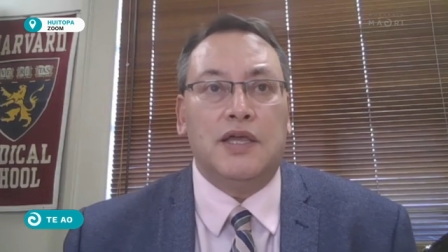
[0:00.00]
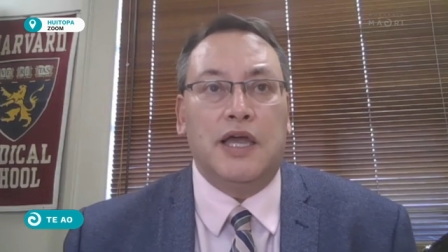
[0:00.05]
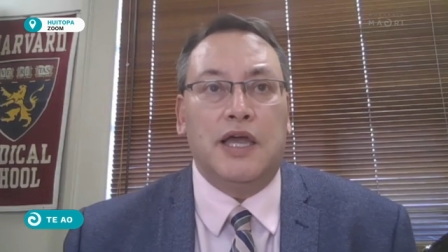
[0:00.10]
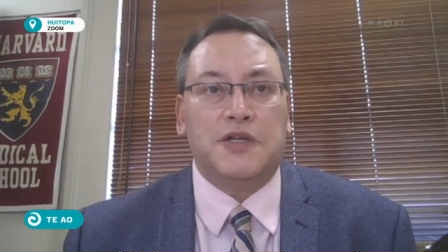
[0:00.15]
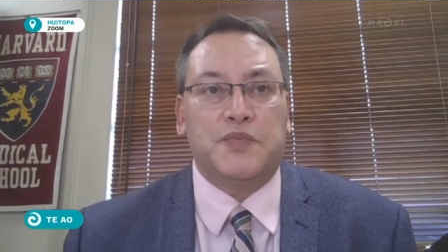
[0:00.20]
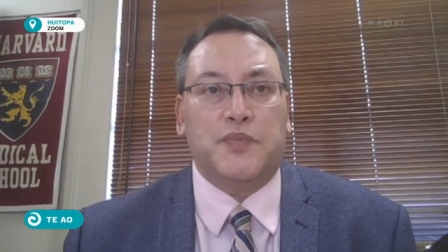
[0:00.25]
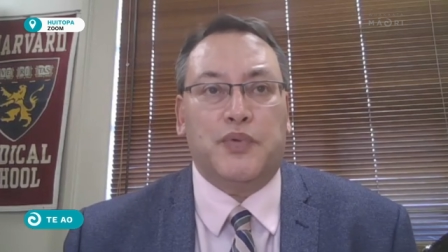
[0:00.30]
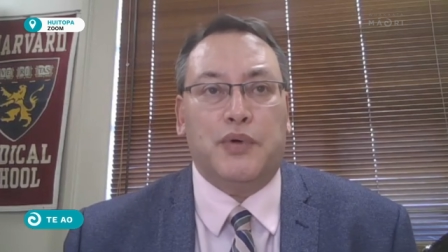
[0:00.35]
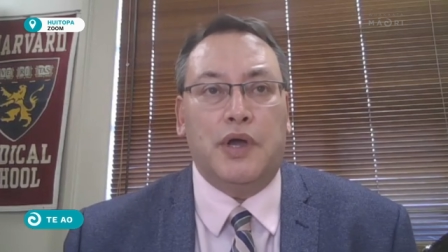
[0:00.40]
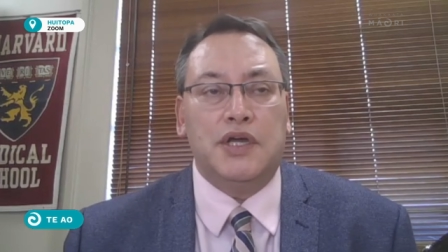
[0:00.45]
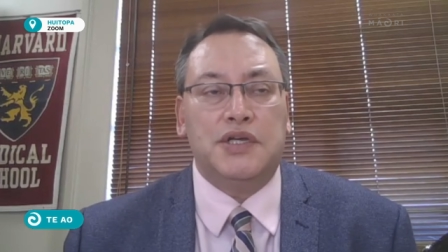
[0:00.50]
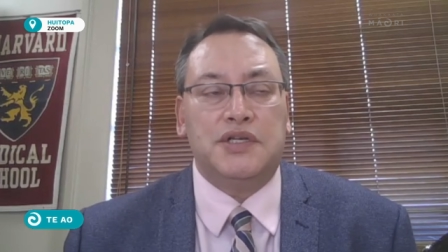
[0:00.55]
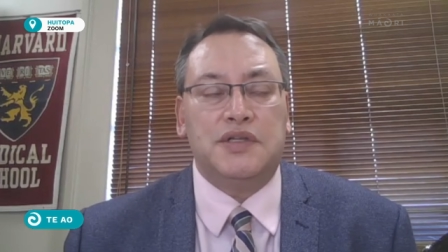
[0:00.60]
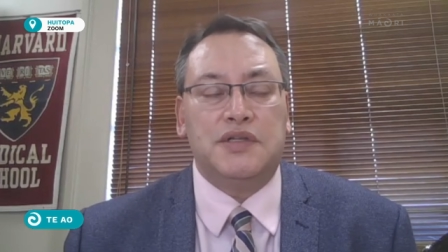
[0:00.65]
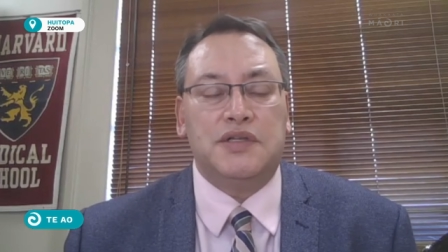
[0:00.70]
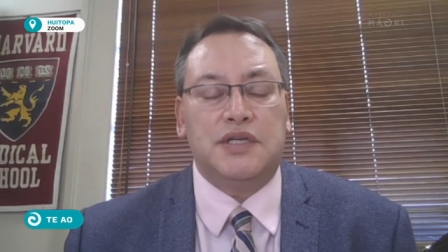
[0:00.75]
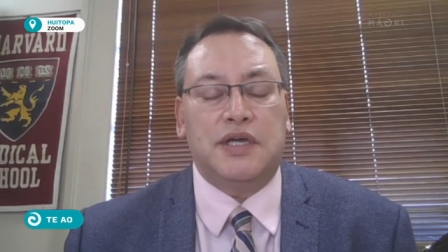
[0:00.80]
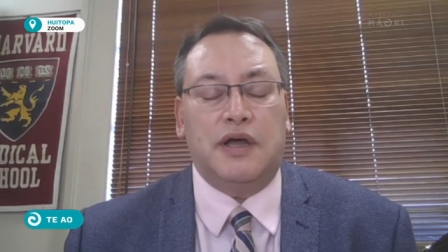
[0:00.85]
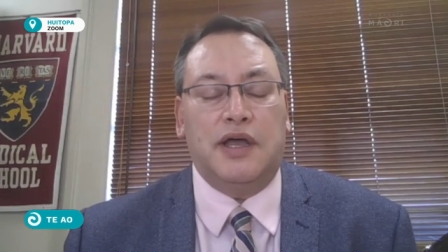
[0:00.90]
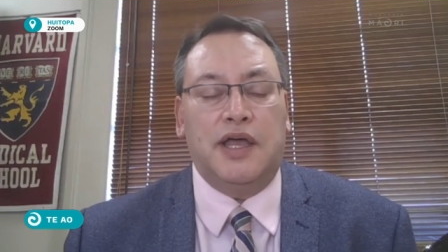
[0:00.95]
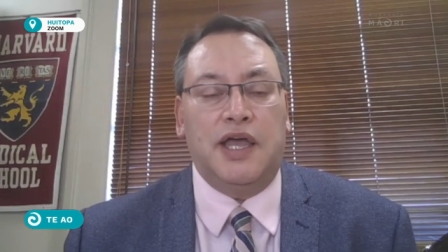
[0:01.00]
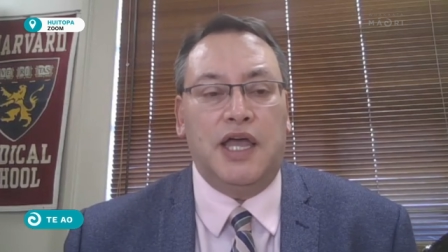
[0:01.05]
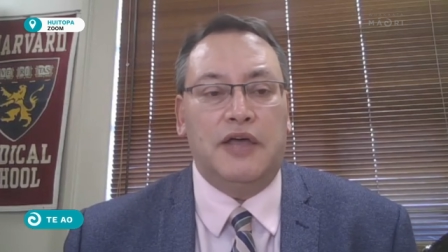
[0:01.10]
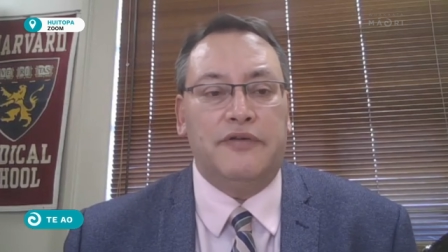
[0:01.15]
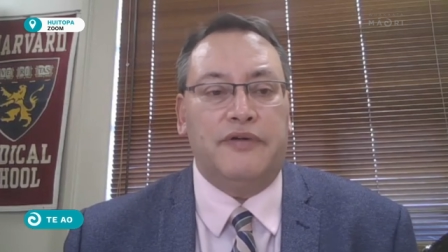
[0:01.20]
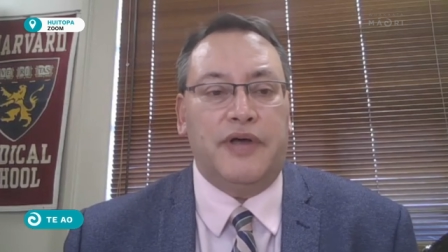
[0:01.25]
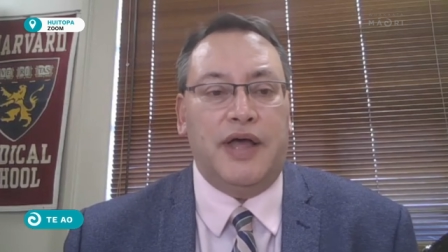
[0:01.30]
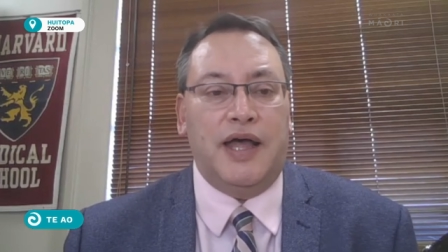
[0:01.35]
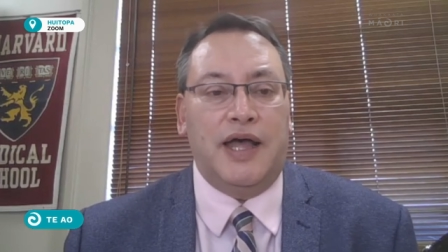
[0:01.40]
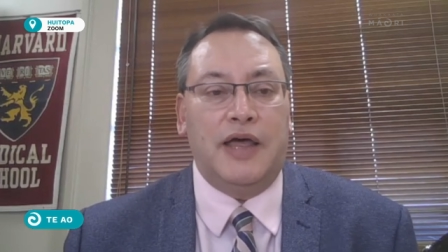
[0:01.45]
The aspirations that I
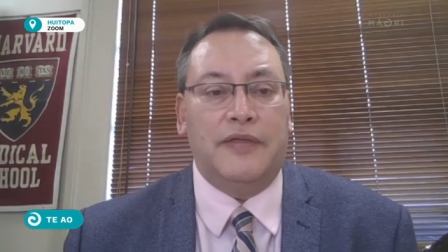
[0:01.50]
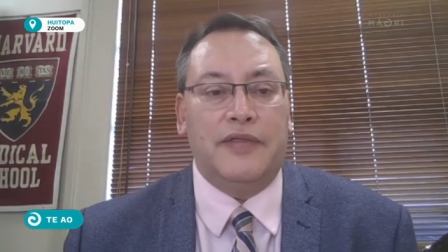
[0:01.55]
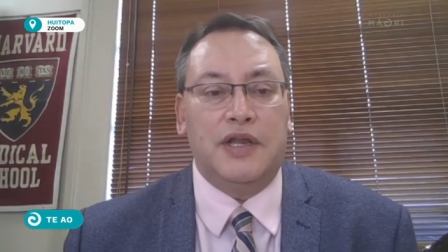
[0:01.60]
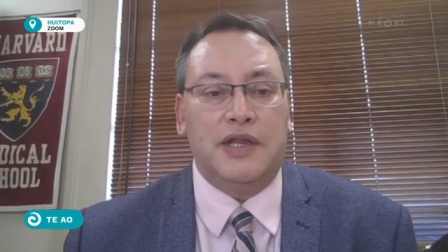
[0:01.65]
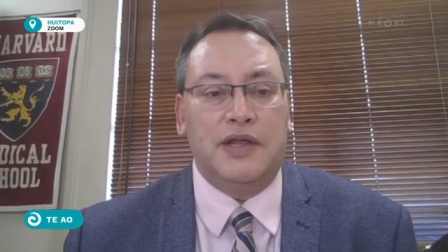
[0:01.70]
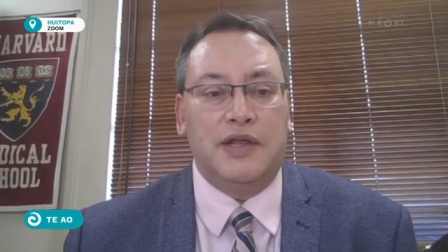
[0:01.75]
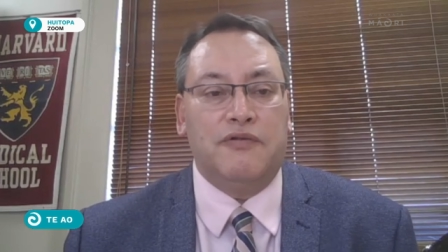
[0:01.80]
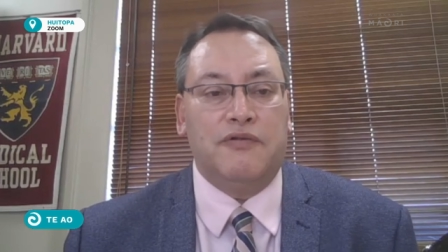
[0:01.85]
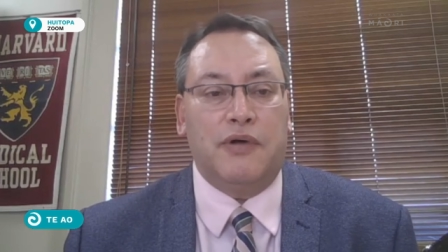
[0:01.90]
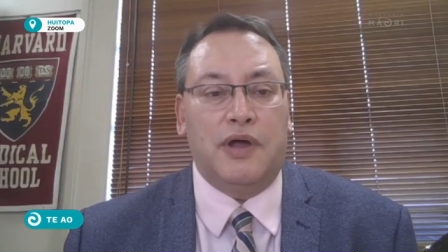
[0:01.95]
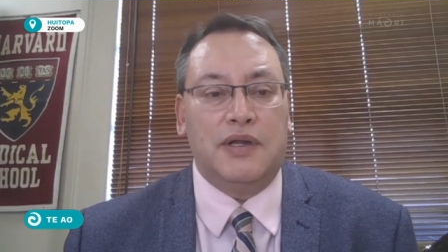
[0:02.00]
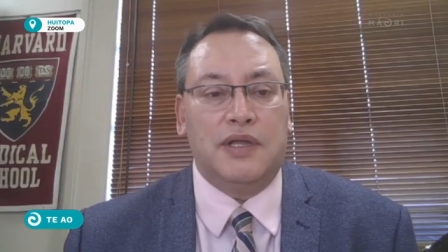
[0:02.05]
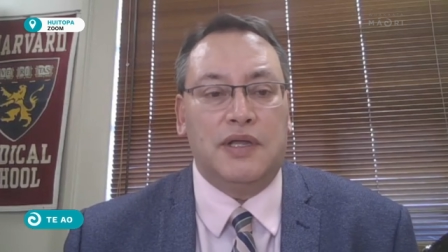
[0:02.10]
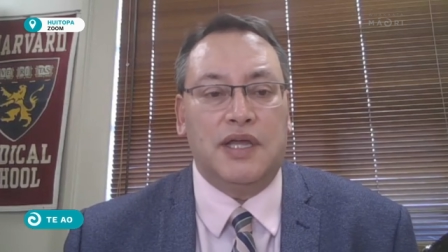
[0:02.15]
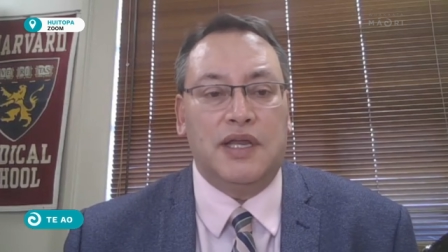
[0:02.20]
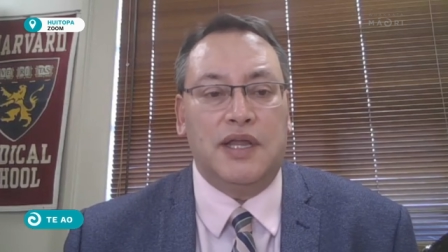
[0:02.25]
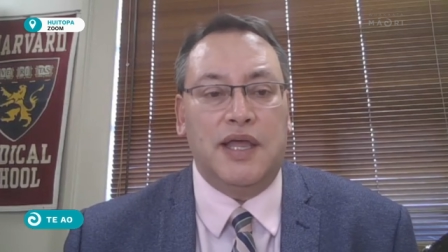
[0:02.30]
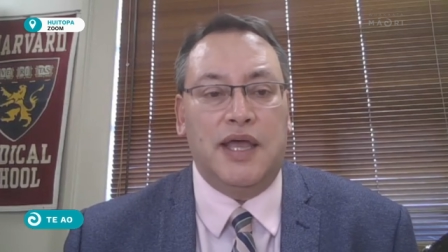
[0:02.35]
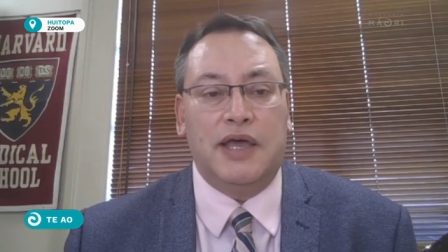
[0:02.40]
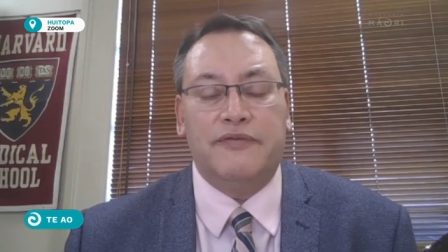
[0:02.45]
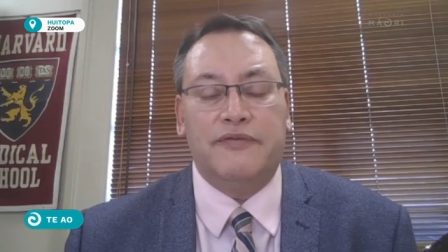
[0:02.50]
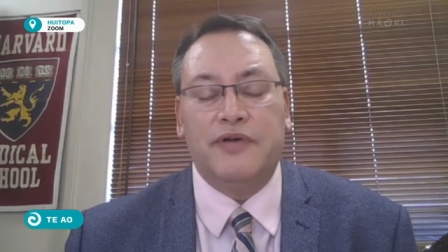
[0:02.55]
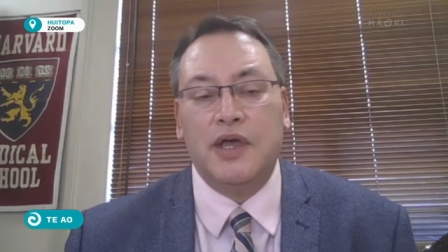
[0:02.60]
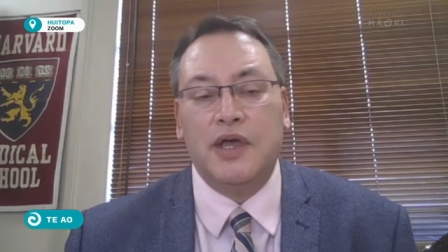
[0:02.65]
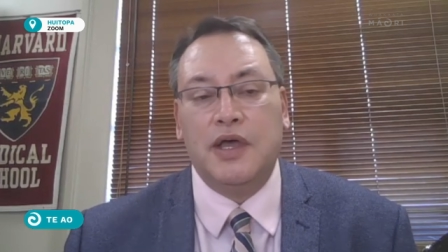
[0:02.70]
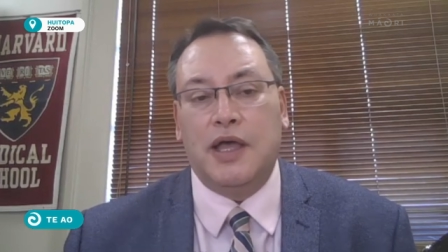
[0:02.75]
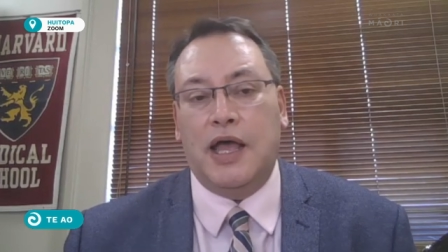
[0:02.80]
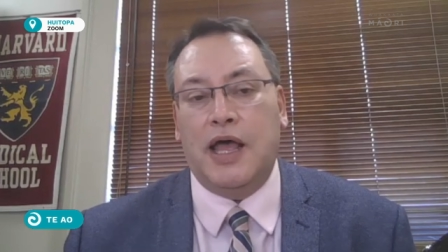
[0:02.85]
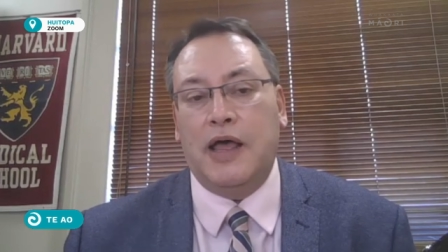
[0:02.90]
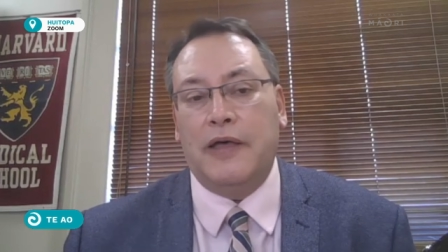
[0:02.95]
have are that everyone can
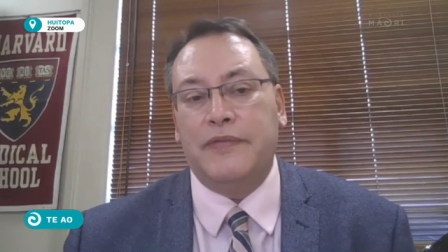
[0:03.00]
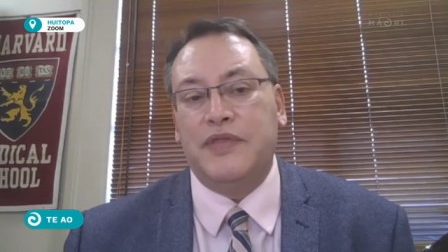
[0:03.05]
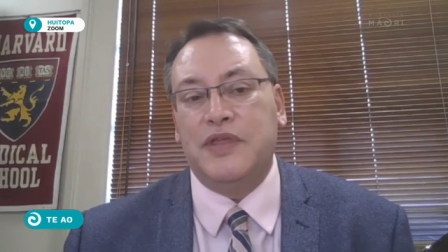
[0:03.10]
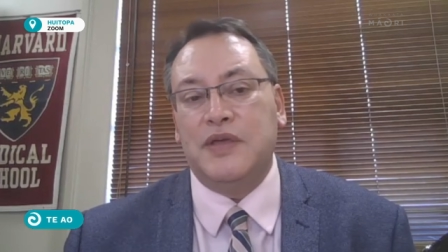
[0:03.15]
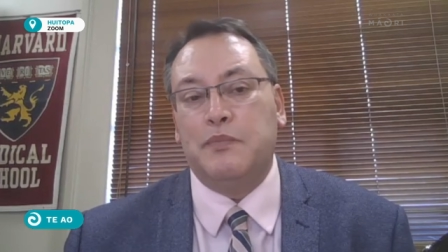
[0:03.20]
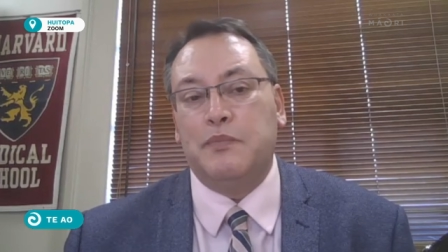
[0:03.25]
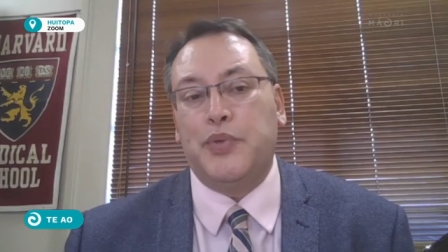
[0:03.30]
have uh,